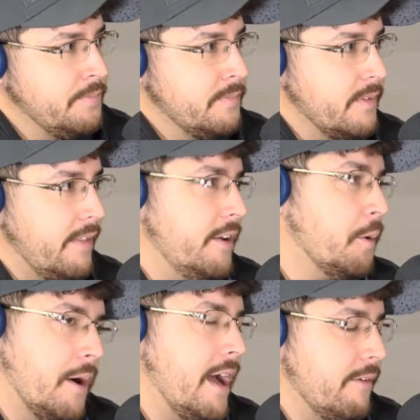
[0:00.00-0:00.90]
And then you'll
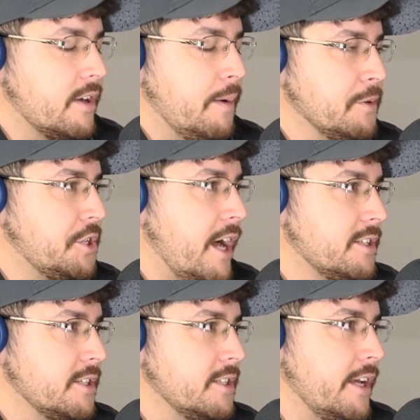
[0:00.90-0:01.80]
probably have a couple shots
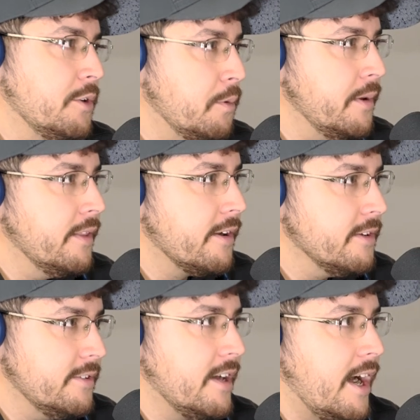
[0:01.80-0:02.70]
because Andy will be there and Tom.